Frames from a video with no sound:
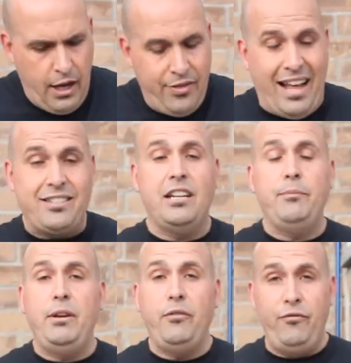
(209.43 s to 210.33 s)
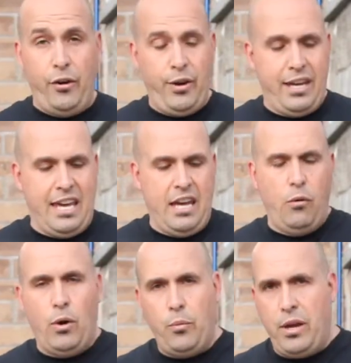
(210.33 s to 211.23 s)
That's going to be very key
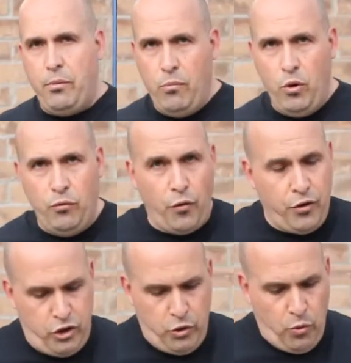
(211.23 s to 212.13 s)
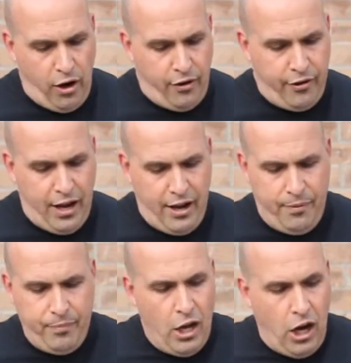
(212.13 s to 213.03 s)
when we move over to our
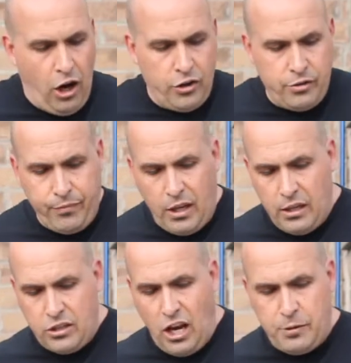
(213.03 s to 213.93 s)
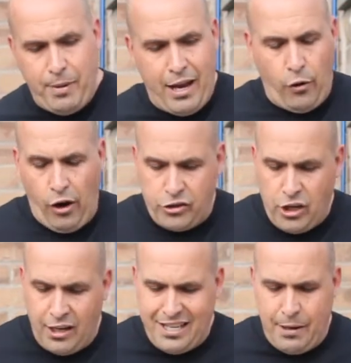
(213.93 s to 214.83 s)
saucepan or our
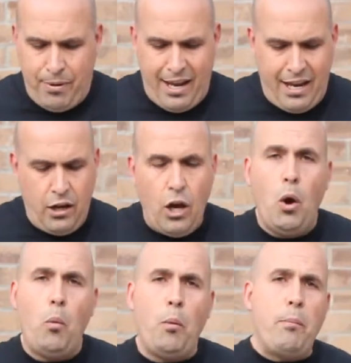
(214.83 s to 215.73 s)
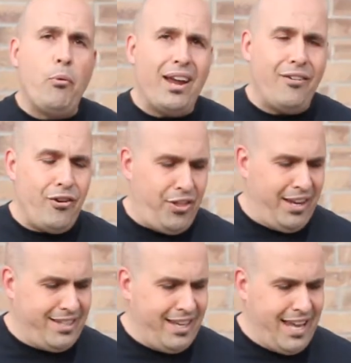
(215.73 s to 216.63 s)
saute pan when we bring
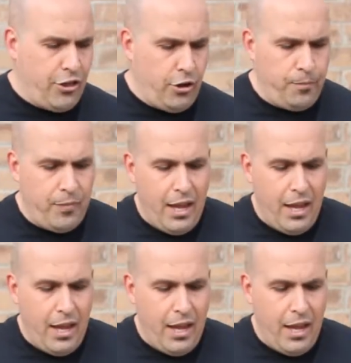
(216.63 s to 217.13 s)
everything together.